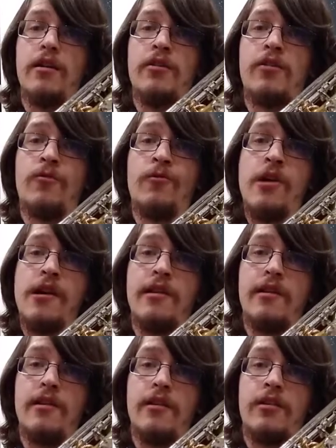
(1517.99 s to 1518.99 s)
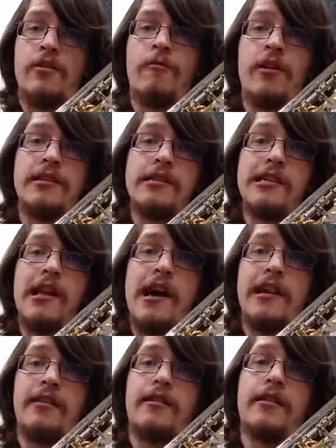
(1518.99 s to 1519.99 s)
You don't want
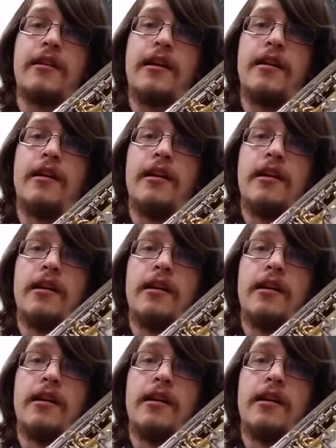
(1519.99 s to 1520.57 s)
sliding like that.